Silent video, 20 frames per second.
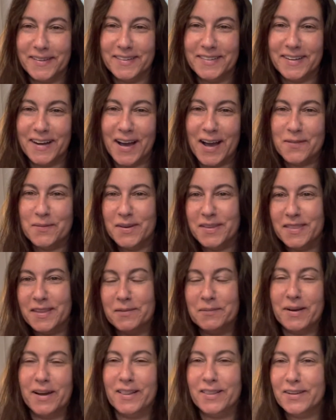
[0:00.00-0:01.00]
time, and then
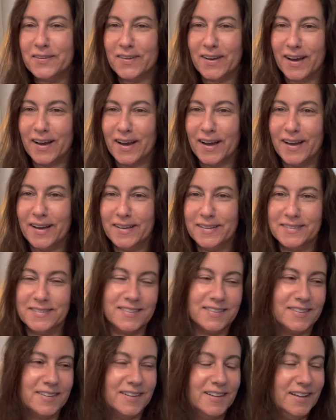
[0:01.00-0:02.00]
my little guys,
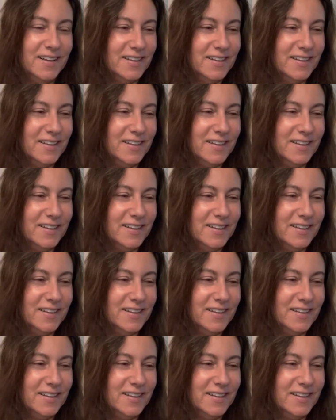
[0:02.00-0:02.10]
the